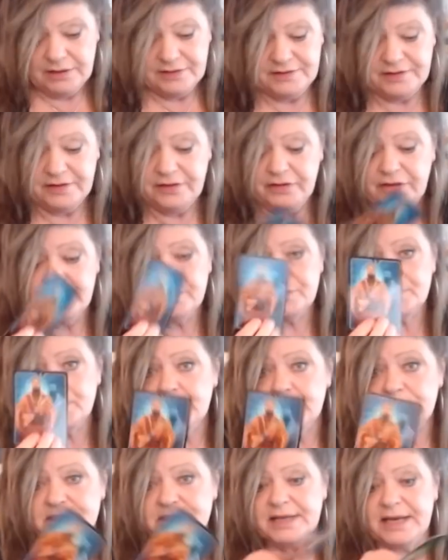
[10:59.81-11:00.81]
till this
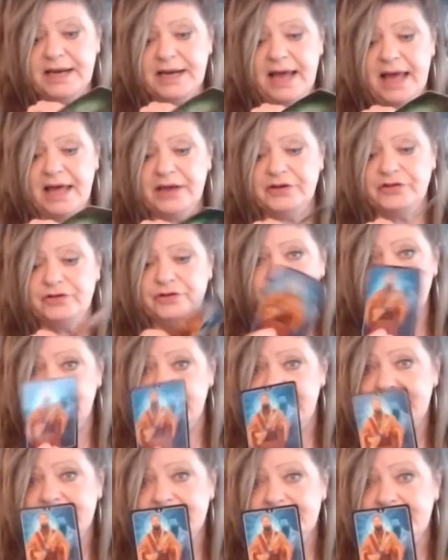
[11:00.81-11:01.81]
person had to
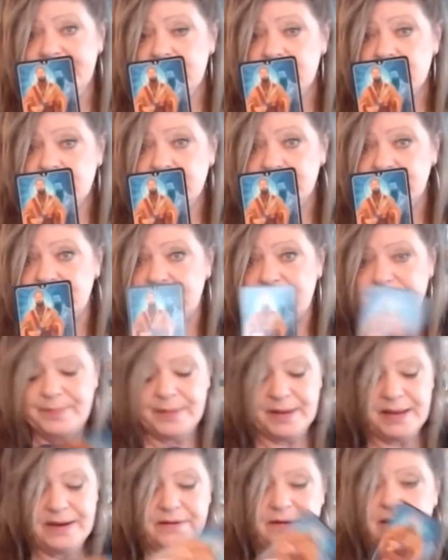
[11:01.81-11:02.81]
take leadership
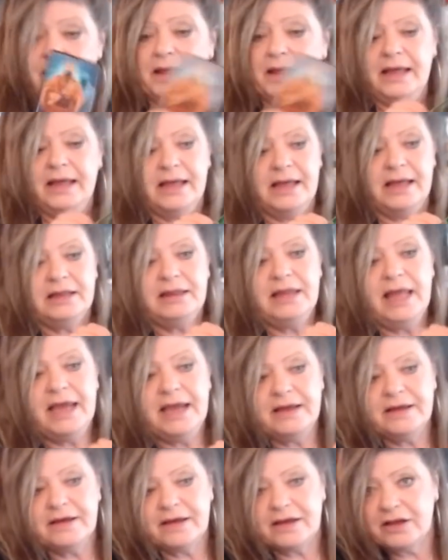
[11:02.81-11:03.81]
and
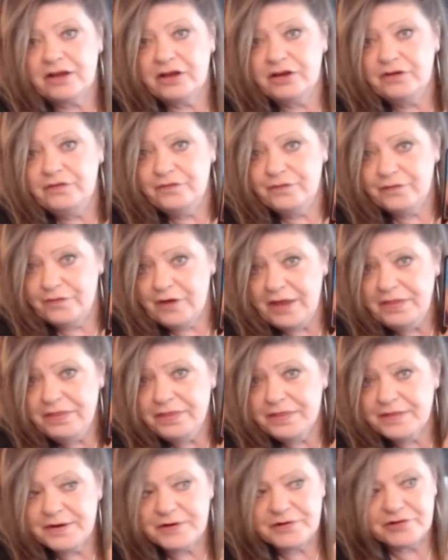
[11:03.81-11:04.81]
like
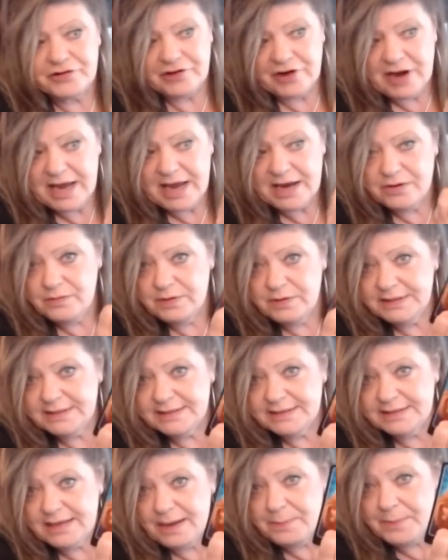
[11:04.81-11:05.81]
confront their shadow and
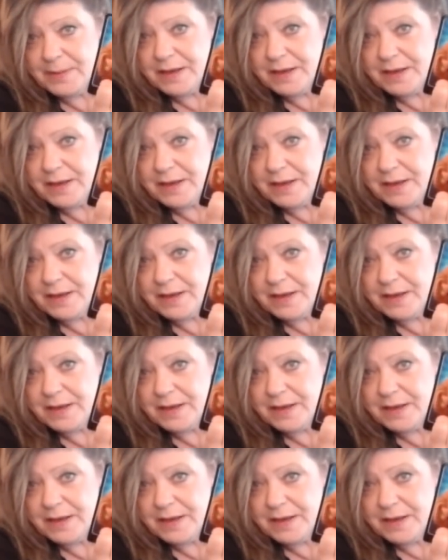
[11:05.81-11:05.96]
step